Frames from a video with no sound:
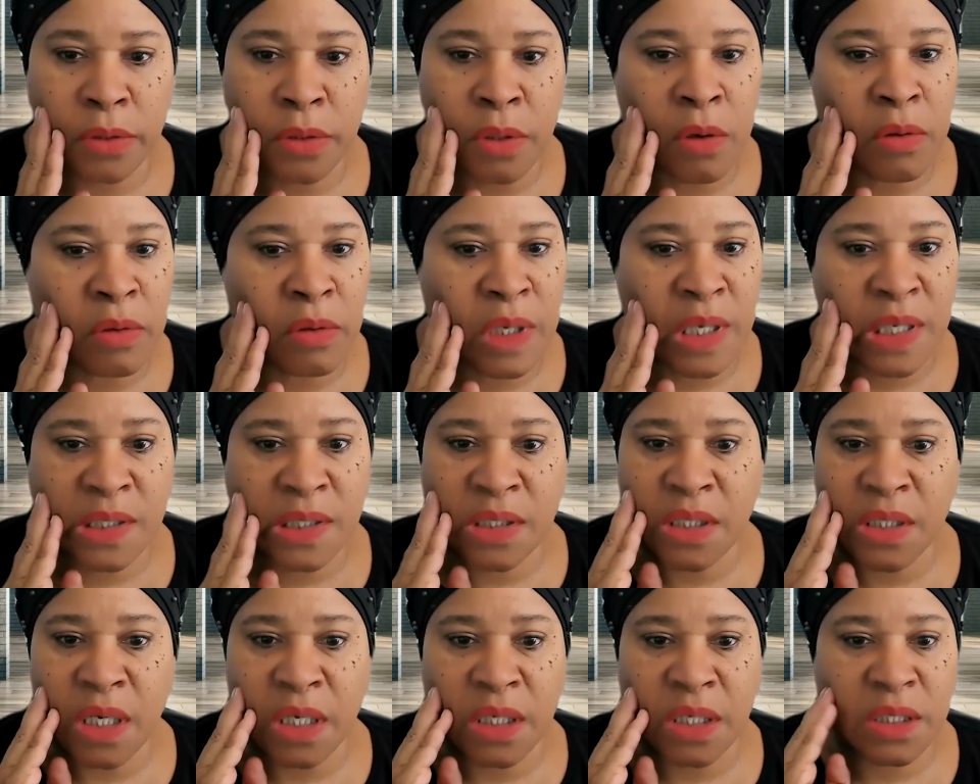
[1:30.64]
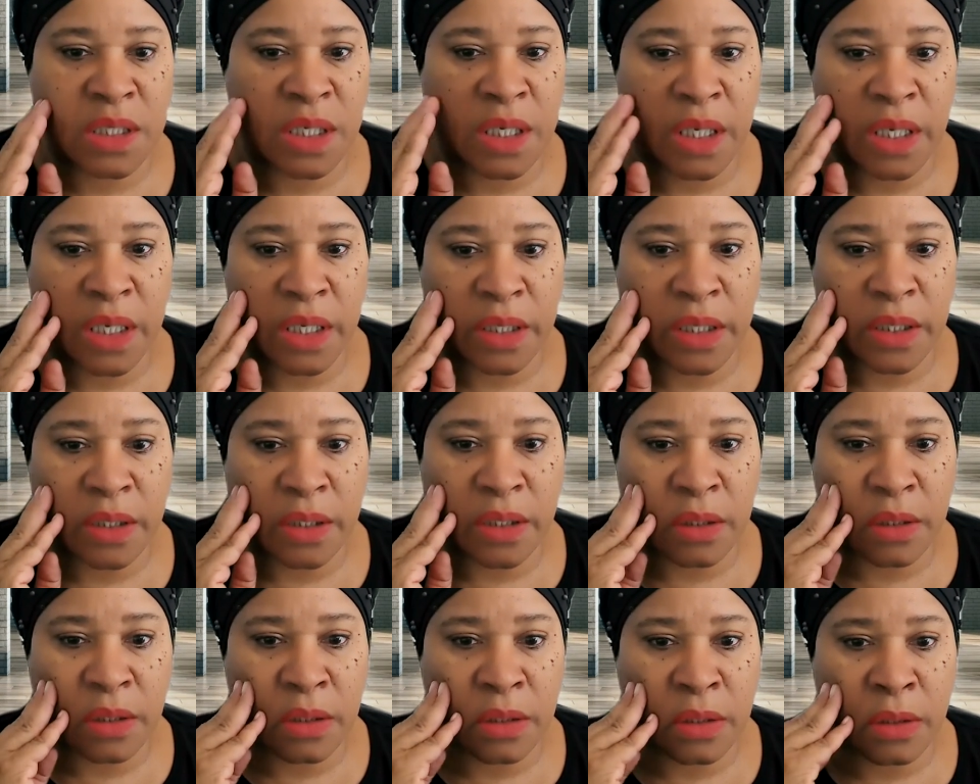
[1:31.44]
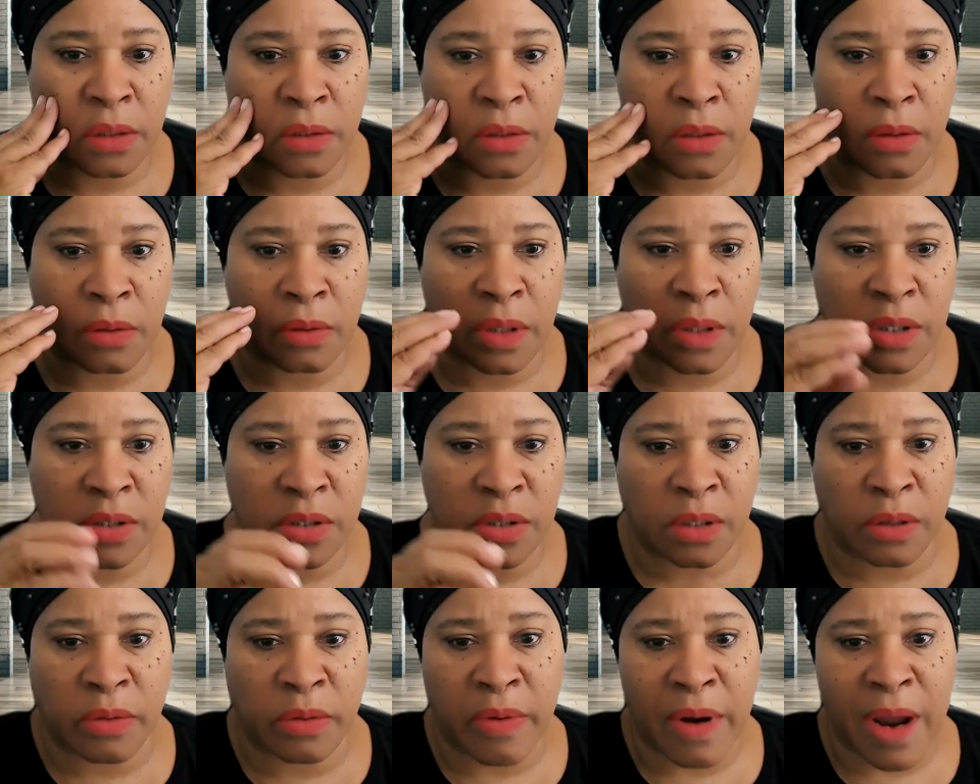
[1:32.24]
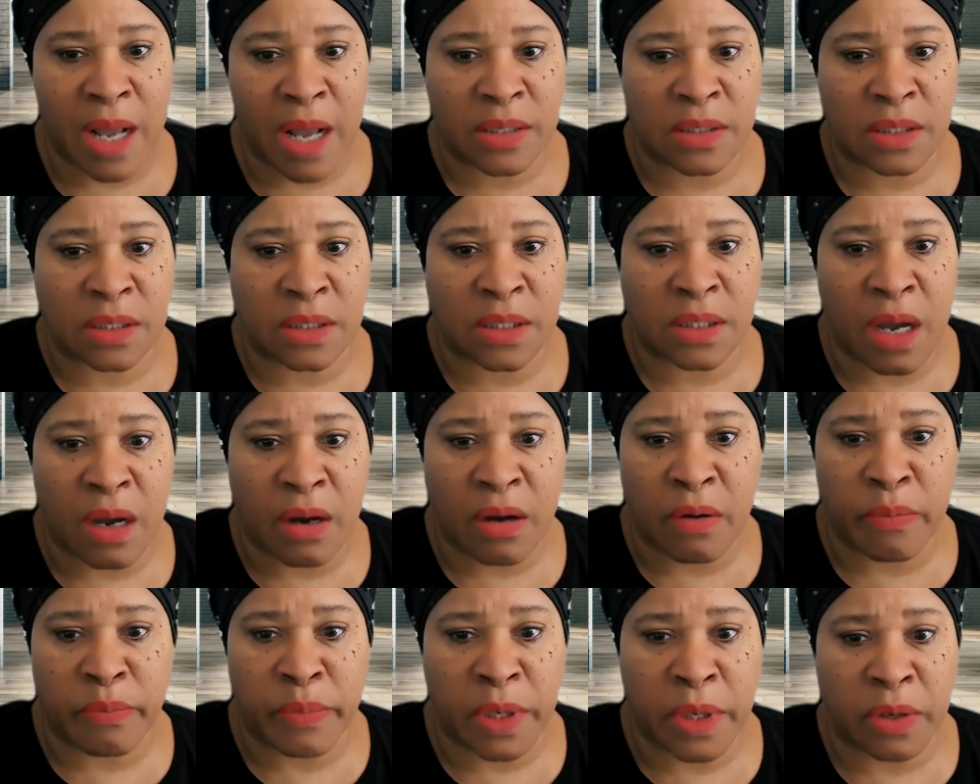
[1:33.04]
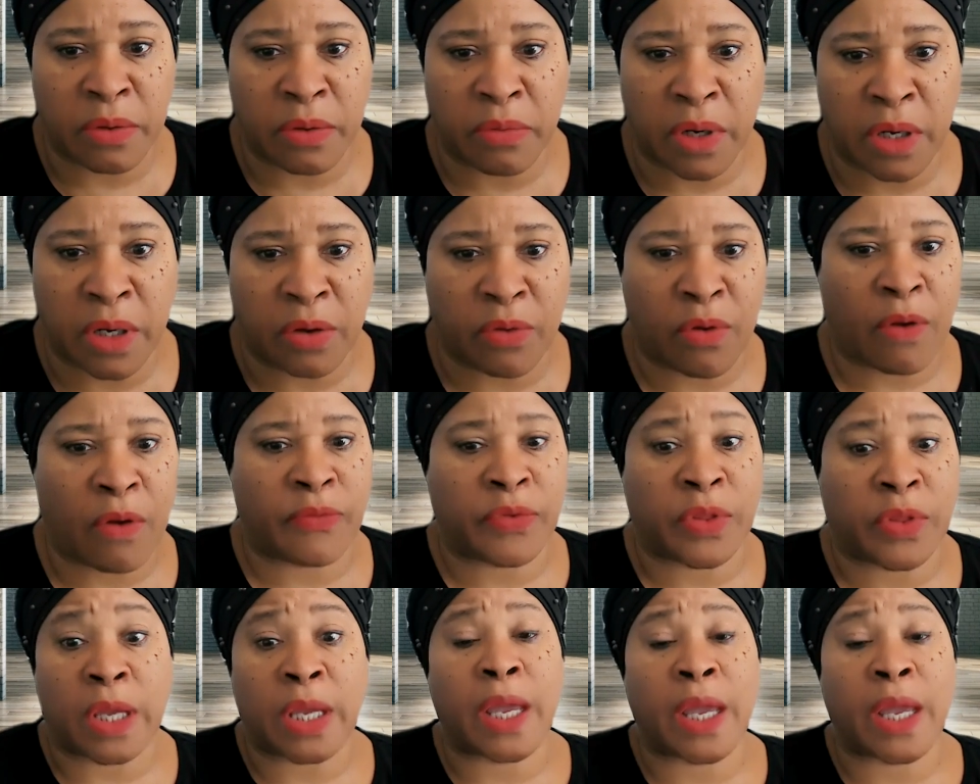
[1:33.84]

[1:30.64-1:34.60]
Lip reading: don't get sucked in, because the grass is not going to be greener over there.